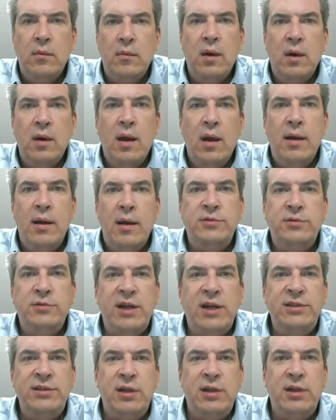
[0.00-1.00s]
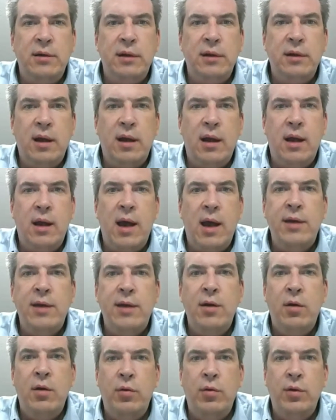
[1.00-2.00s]
Well, Jason,
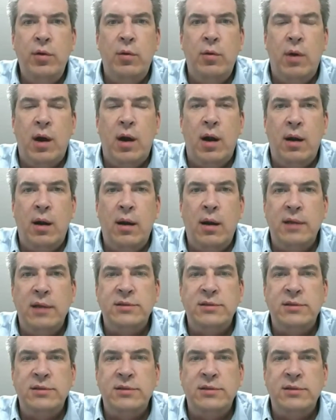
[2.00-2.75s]
I know who you are,